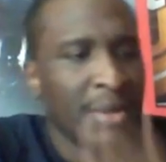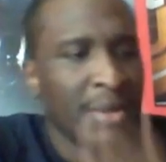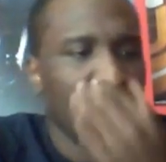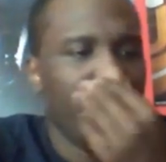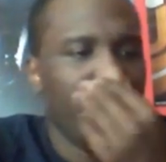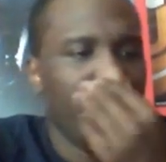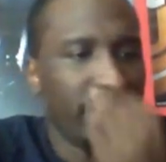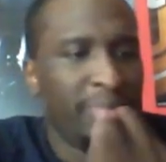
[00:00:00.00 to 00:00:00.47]

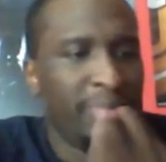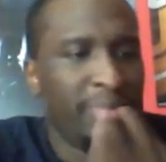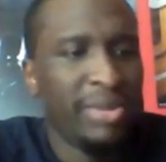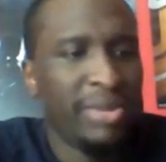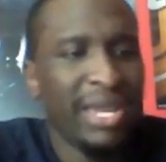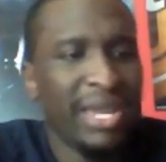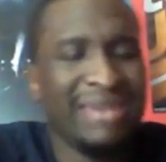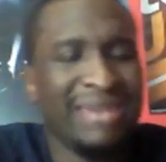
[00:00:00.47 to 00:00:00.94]
But he
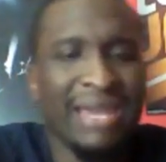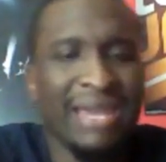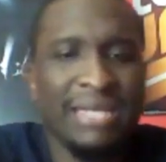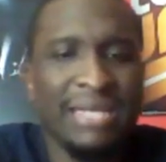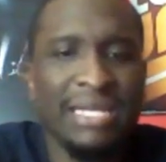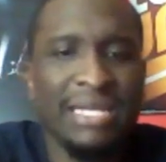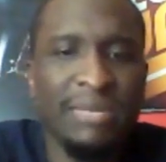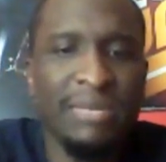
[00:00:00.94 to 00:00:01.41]
played
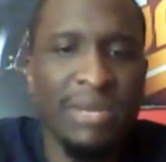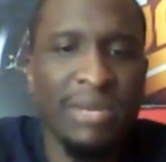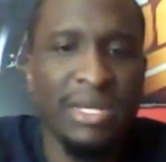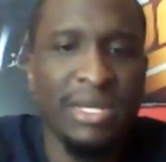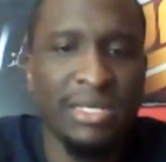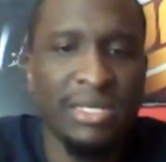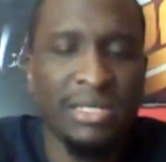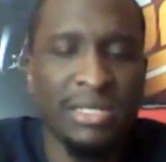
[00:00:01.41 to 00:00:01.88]
19
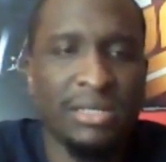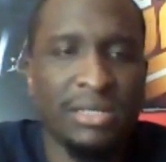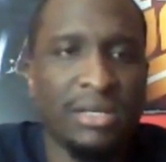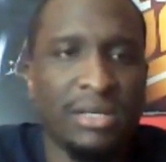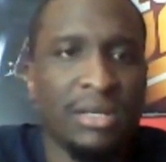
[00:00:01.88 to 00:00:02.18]
minutes.